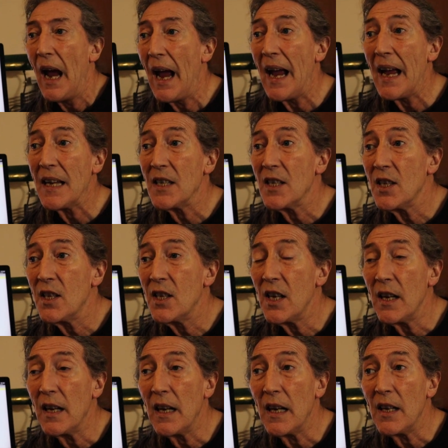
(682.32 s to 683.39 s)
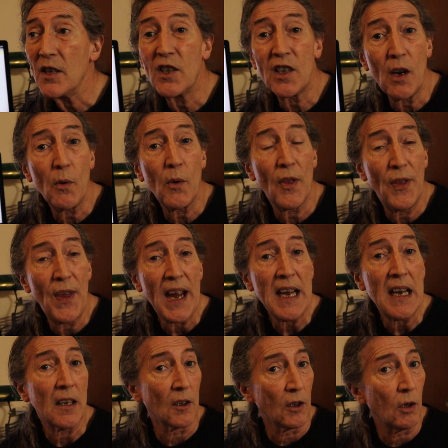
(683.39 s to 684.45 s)
And so
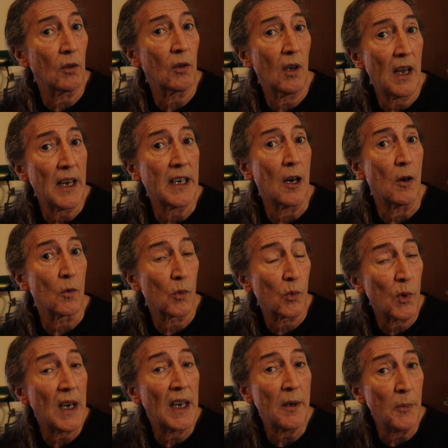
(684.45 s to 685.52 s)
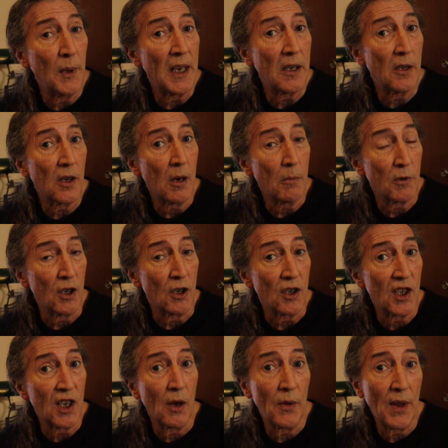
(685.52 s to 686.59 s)
they look like a really, really good option.
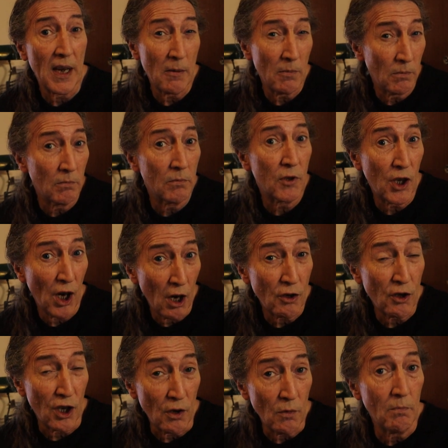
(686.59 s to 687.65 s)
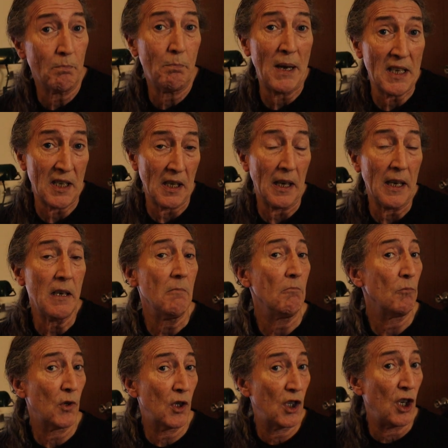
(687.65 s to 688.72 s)
So they charge you basically
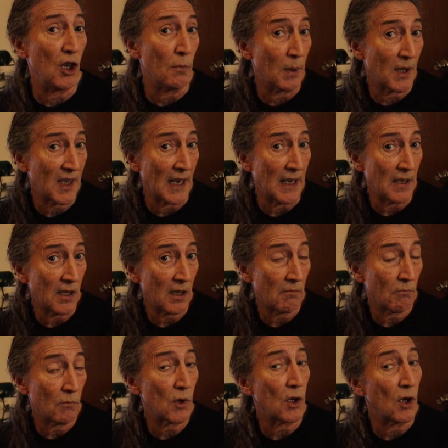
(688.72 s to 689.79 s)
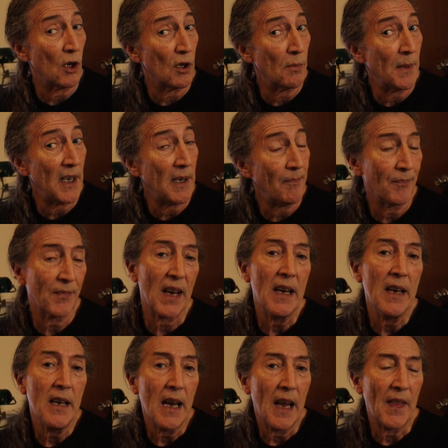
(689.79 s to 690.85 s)
2%, excuse me,
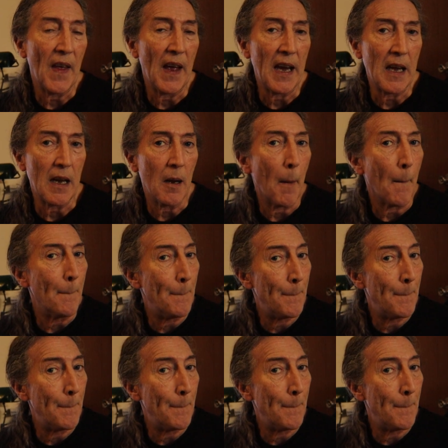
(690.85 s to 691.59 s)
they